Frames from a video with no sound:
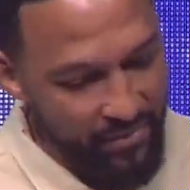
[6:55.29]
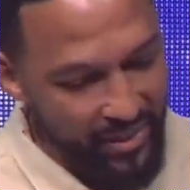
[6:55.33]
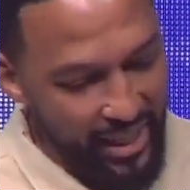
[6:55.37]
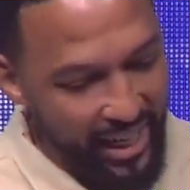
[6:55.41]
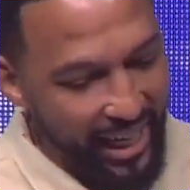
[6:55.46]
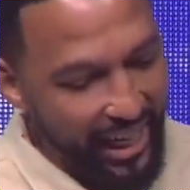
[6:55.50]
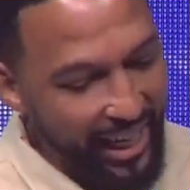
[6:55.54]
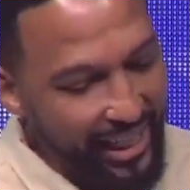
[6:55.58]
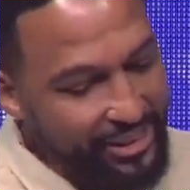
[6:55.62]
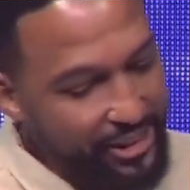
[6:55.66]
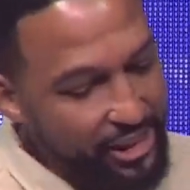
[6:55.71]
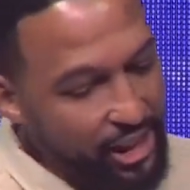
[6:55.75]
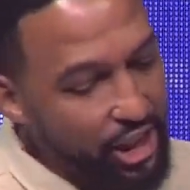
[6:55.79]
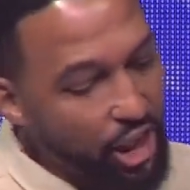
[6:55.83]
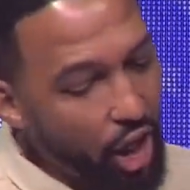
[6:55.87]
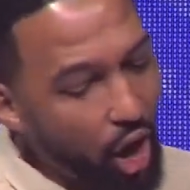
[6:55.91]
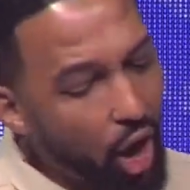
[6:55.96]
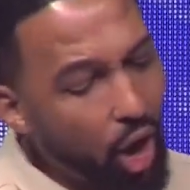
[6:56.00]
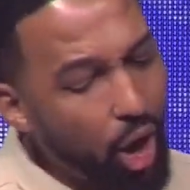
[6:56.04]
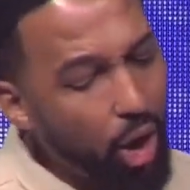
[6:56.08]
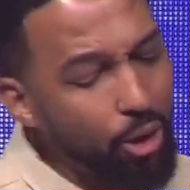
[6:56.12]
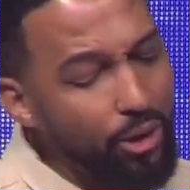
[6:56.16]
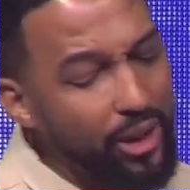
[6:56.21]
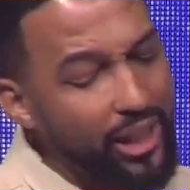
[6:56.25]
Its
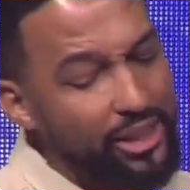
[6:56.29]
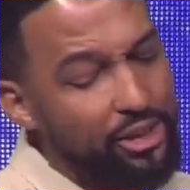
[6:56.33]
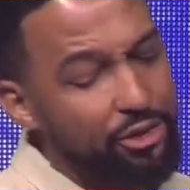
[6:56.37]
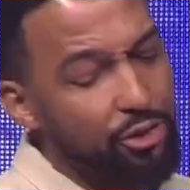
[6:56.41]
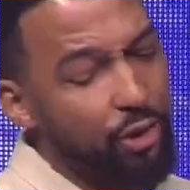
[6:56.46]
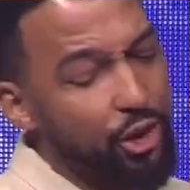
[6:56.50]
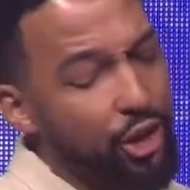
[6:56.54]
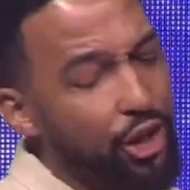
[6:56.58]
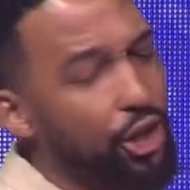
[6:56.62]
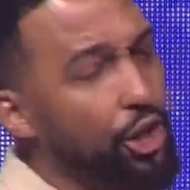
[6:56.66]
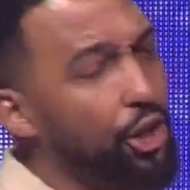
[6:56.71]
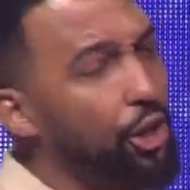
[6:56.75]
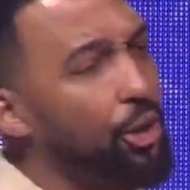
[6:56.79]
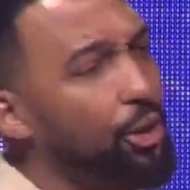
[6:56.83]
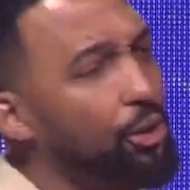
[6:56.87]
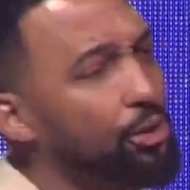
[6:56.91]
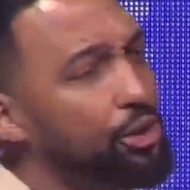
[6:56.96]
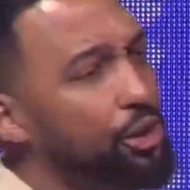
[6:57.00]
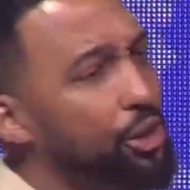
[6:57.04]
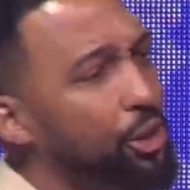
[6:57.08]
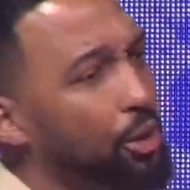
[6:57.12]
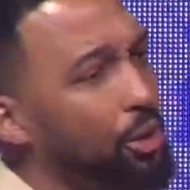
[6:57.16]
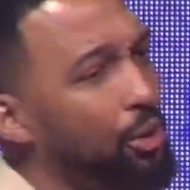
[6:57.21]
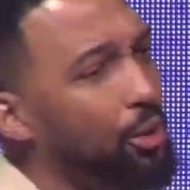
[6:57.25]
goal is for you
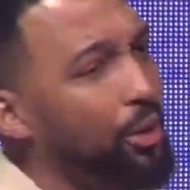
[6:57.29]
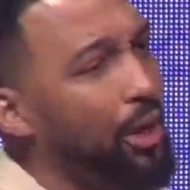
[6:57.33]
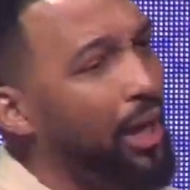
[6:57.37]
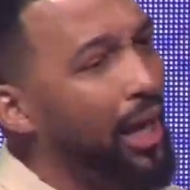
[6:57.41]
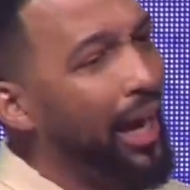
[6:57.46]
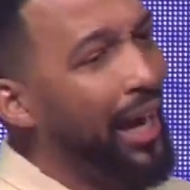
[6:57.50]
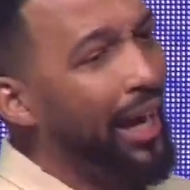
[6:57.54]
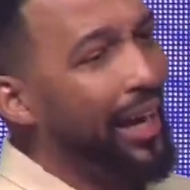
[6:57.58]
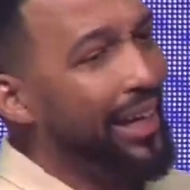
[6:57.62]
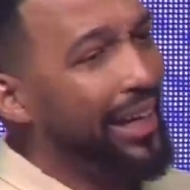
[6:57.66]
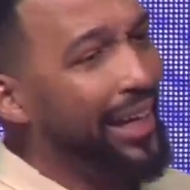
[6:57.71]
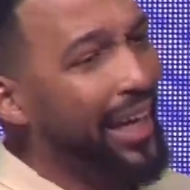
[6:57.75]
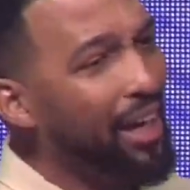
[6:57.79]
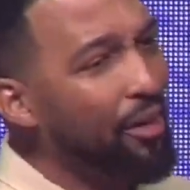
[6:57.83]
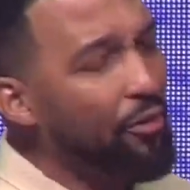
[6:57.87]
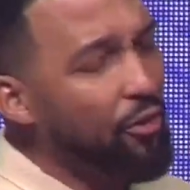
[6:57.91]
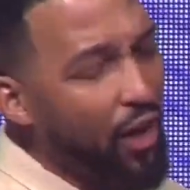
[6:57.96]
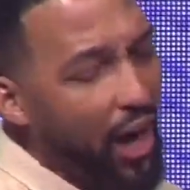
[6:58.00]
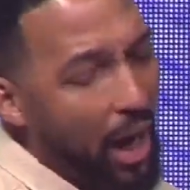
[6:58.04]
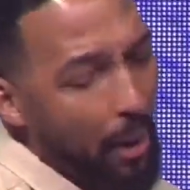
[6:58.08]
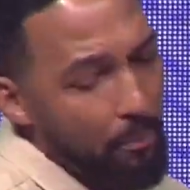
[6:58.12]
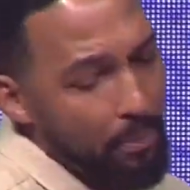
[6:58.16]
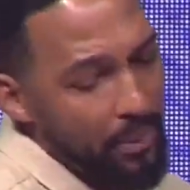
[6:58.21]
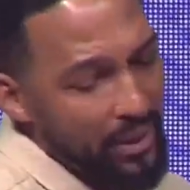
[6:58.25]
to give
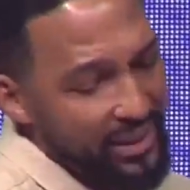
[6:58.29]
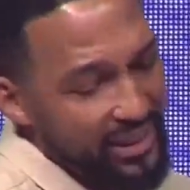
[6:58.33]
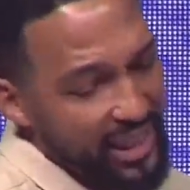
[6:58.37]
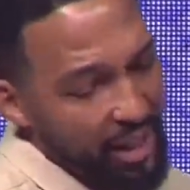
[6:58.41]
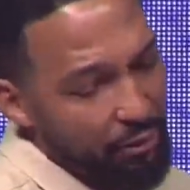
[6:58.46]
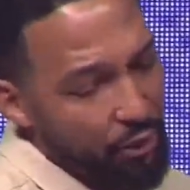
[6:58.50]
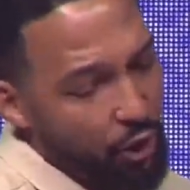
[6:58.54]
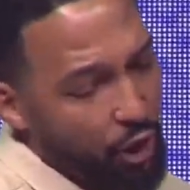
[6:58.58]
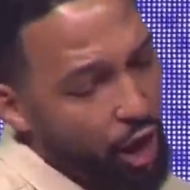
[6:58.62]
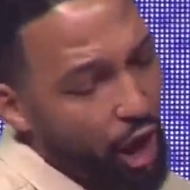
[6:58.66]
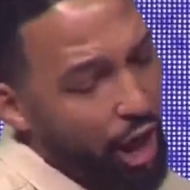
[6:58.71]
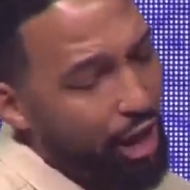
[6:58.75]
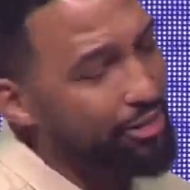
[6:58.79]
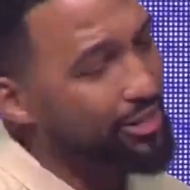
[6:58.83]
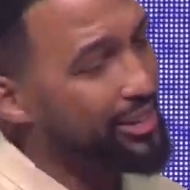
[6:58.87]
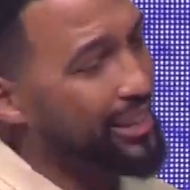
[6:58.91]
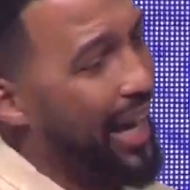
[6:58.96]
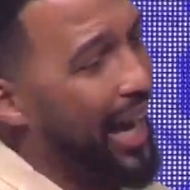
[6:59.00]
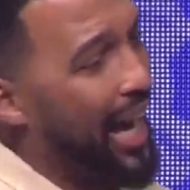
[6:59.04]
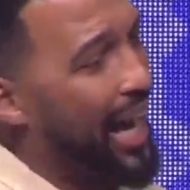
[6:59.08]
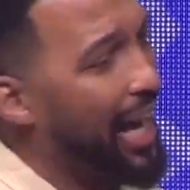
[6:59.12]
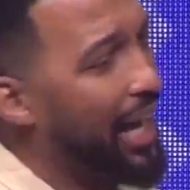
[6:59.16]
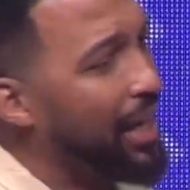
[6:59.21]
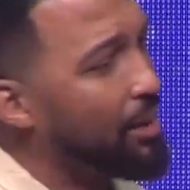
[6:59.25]
up in difficult
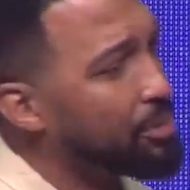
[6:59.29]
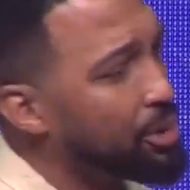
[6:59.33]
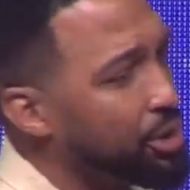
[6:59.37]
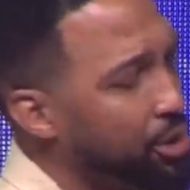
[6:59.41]
times,